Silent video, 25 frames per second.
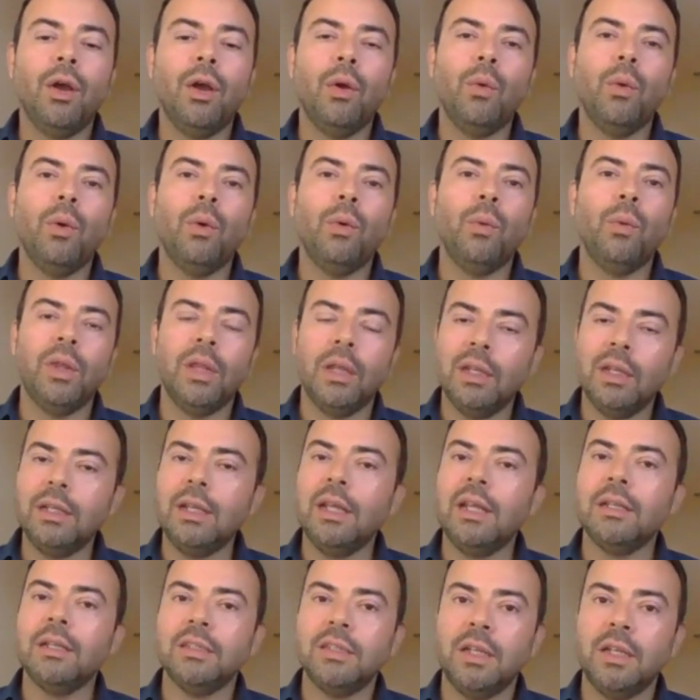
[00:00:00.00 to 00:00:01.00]
within a
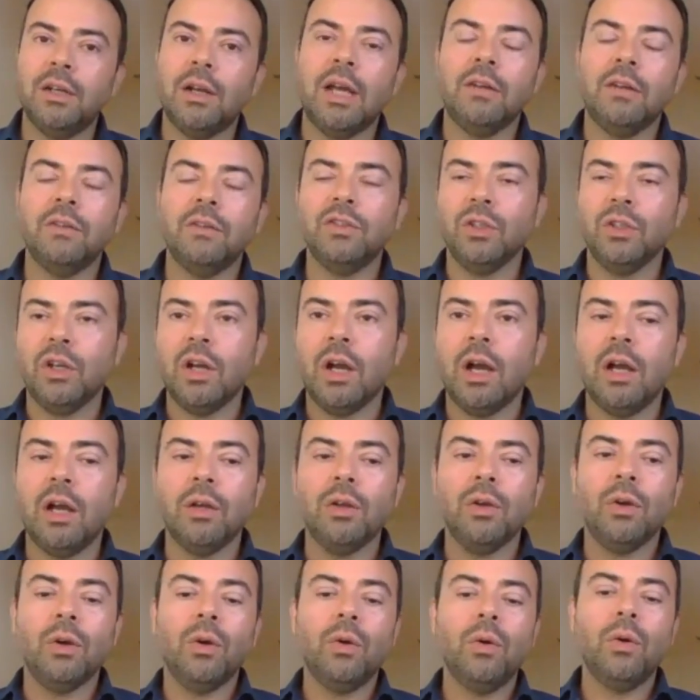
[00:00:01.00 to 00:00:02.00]
data center out of
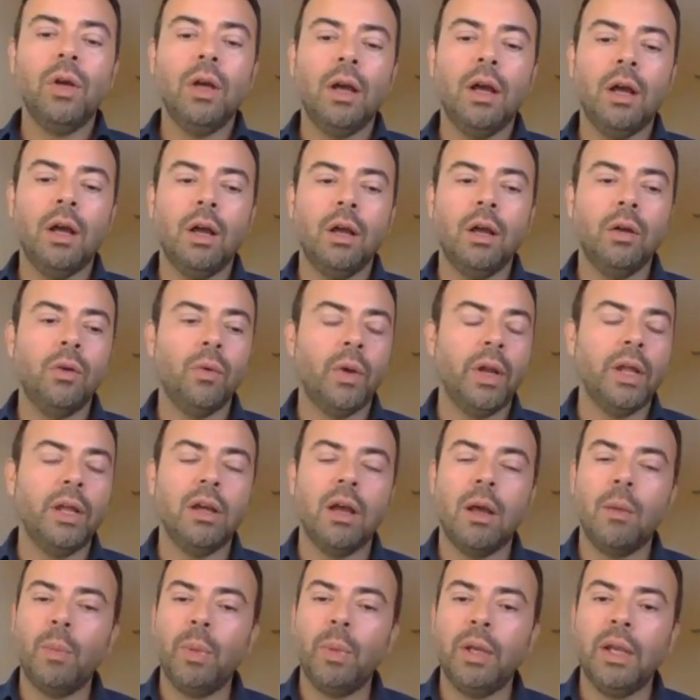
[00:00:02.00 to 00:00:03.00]
Chicago, a great
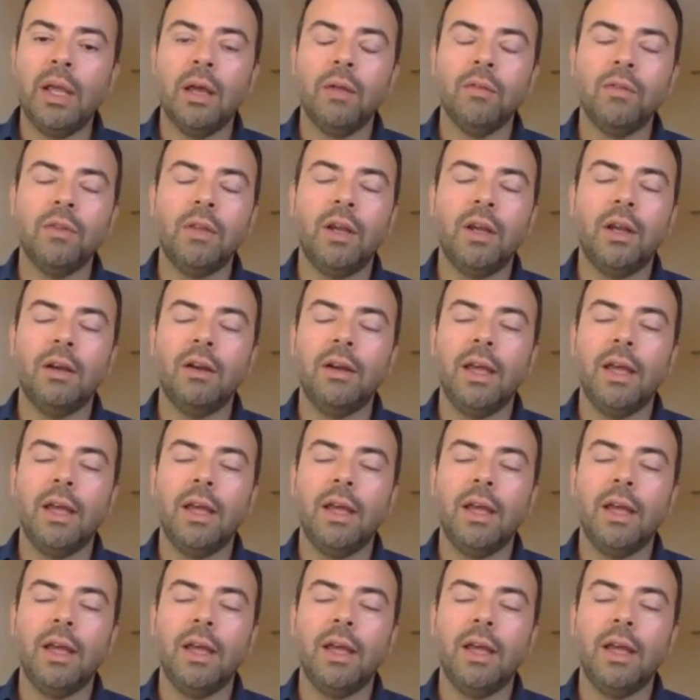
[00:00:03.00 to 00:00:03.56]
company out there.